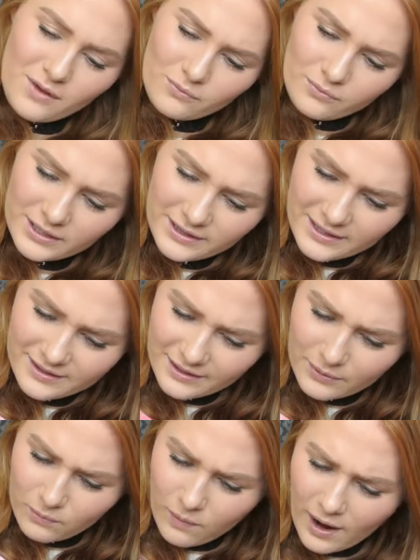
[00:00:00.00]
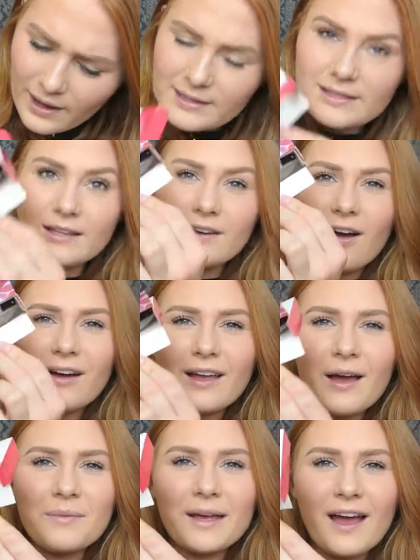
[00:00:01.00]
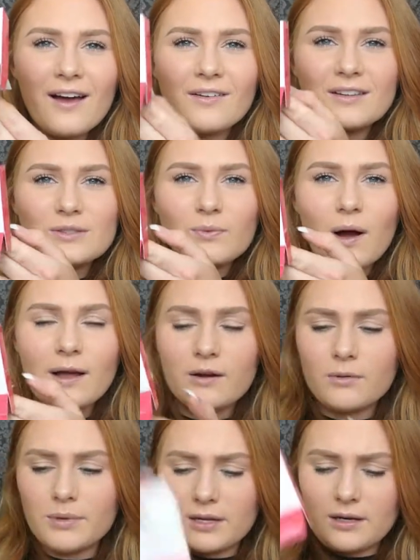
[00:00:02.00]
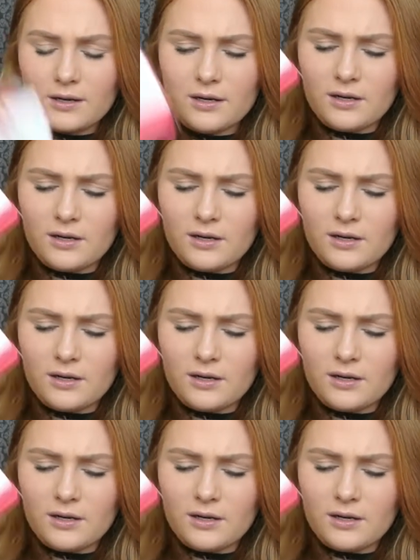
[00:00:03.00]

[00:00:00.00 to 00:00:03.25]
Really? Like, why is it not coming out? It's wide open.